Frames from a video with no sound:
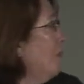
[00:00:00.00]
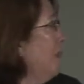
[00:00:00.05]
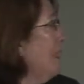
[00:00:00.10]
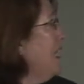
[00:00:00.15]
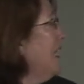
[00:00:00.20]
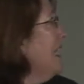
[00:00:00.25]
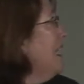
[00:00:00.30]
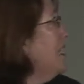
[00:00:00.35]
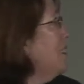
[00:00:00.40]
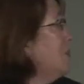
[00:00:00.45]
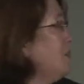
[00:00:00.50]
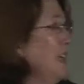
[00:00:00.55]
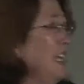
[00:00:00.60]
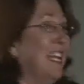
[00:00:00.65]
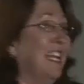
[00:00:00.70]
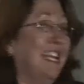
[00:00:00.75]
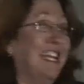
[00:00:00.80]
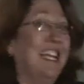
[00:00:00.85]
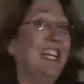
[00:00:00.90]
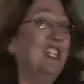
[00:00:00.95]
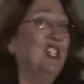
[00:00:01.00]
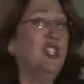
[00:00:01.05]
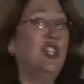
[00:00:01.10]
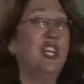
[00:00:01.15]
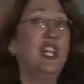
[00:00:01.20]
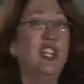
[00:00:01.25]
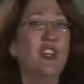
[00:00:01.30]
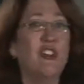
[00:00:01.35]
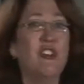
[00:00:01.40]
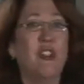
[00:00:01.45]
because we can
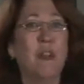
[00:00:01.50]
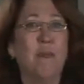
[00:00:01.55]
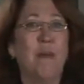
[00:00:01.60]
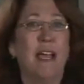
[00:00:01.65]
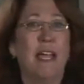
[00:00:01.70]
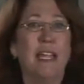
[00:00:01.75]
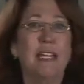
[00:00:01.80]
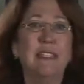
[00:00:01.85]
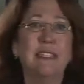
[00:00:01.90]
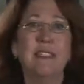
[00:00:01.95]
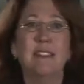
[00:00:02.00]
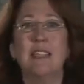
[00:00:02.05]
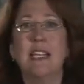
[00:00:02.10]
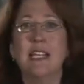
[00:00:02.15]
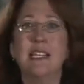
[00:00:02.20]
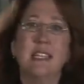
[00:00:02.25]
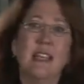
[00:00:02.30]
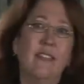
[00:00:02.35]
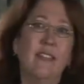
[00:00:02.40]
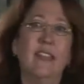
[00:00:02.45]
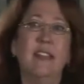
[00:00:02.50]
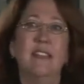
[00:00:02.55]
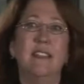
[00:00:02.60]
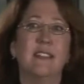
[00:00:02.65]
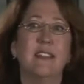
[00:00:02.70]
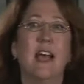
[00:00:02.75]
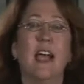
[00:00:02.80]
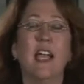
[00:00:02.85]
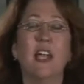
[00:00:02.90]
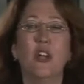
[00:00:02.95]
engineer the mice, as I said, the
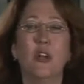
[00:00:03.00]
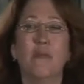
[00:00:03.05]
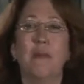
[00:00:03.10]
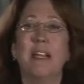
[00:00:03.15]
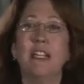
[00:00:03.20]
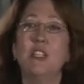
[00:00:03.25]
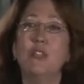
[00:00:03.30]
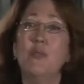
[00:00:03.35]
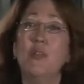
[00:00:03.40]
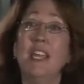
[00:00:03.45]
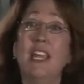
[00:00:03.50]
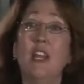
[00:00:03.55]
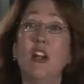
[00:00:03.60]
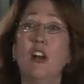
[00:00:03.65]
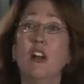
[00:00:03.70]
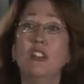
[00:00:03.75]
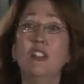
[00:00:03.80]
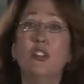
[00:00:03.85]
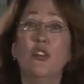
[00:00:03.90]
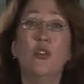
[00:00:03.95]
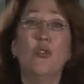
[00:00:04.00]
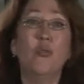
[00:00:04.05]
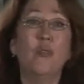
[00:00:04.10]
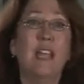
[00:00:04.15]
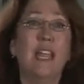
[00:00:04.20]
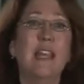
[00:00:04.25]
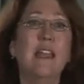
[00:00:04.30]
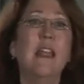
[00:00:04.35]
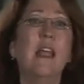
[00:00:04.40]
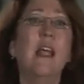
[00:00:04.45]
designer mice, we can also
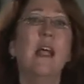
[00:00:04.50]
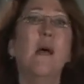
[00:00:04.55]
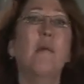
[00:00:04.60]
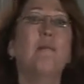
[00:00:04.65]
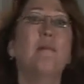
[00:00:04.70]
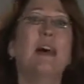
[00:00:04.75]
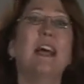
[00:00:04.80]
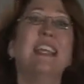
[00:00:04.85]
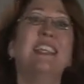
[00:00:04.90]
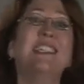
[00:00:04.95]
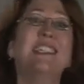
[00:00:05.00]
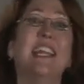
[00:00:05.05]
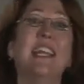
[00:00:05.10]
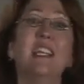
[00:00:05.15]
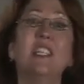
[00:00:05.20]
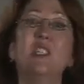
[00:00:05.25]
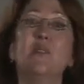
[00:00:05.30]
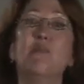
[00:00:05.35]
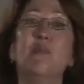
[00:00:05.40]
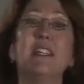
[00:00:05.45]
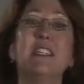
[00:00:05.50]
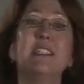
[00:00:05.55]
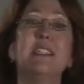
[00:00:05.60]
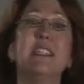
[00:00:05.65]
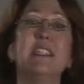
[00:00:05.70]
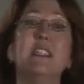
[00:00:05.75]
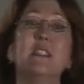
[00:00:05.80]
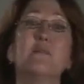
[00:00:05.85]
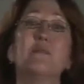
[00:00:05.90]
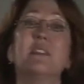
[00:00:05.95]
create mice that express
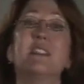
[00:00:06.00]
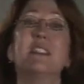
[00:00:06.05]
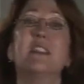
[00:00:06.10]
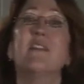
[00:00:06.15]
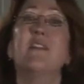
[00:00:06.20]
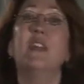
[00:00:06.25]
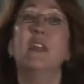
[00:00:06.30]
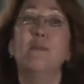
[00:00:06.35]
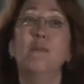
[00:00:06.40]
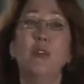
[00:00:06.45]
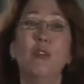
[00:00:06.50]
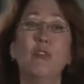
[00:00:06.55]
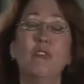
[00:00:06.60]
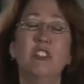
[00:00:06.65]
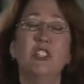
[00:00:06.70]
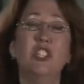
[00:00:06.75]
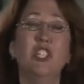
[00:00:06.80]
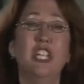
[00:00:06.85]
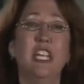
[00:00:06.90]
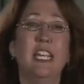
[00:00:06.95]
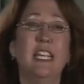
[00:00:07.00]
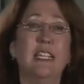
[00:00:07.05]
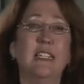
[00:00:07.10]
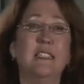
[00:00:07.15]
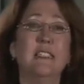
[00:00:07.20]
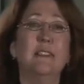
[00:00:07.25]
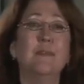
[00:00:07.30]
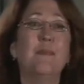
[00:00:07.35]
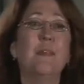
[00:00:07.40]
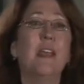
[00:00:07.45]
these specific mutant
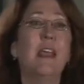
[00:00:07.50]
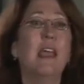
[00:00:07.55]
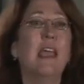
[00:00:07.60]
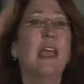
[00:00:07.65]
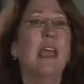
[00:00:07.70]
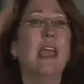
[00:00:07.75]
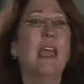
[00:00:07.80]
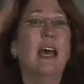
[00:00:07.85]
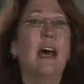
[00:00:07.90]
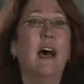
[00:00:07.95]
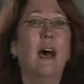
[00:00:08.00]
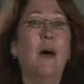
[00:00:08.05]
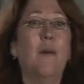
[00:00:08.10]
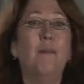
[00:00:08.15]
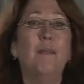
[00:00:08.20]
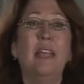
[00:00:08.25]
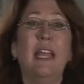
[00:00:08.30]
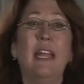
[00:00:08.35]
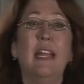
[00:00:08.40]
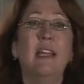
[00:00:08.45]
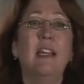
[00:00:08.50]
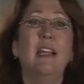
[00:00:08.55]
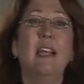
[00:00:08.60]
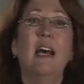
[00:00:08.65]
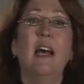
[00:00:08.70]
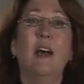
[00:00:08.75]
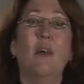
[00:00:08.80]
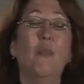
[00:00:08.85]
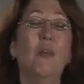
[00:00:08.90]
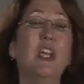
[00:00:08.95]
genes.
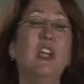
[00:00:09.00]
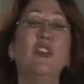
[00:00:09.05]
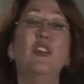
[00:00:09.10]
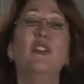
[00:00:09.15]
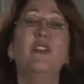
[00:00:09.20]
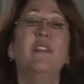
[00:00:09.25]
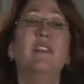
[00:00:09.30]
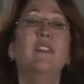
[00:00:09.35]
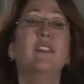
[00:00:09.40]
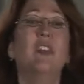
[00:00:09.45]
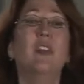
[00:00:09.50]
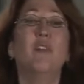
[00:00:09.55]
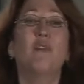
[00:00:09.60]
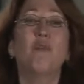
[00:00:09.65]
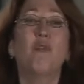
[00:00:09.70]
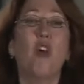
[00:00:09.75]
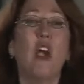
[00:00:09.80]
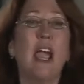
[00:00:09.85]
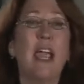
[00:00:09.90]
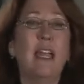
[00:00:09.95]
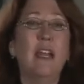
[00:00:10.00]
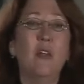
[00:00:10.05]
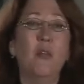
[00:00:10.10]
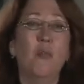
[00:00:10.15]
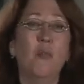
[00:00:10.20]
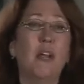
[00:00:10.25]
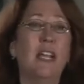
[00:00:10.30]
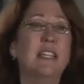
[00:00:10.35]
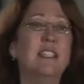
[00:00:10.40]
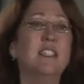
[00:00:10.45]
We can do this in a variety
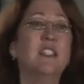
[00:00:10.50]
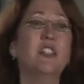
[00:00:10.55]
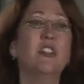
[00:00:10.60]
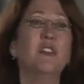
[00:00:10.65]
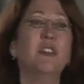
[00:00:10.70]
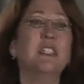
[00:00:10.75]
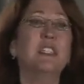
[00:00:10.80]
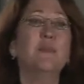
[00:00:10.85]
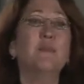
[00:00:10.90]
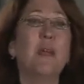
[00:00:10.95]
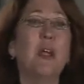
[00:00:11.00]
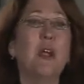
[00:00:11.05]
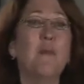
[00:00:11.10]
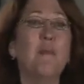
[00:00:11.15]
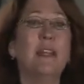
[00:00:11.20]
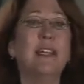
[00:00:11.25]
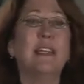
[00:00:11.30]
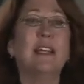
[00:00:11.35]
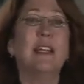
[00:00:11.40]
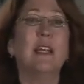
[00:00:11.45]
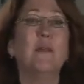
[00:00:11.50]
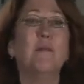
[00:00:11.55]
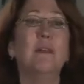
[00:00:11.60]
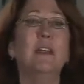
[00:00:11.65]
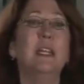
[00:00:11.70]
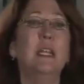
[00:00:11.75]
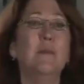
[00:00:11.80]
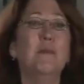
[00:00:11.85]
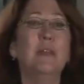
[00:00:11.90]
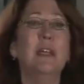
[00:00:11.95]
of ways to experimentally
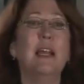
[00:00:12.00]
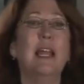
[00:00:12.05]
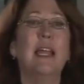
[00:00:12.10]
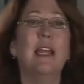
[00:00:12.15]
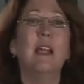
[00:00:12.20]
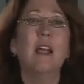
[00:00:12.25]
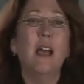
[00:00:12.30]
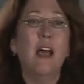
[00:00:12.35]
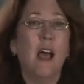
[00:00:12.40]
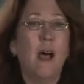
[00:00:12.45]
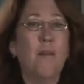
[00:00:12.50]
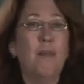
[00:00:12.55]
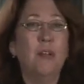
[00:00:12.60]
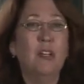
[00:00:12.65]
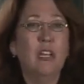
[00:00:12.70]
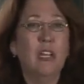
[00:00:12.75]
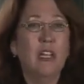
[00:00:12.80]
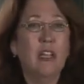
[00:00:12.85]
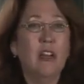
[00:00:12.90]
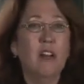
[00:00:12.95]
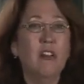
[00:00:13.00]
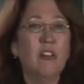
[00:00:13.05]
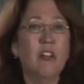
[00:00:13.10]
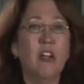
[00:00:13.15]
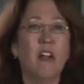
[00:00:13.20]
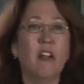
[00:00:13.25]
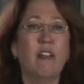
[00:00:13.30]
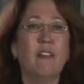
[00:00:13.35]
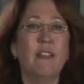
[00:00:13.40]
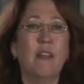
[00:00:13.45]
manipulate a particular
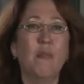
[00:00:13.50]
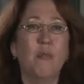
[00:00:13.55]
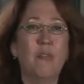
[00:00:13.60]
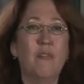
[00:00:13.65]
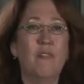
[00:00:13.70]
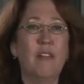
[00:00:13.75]
target that we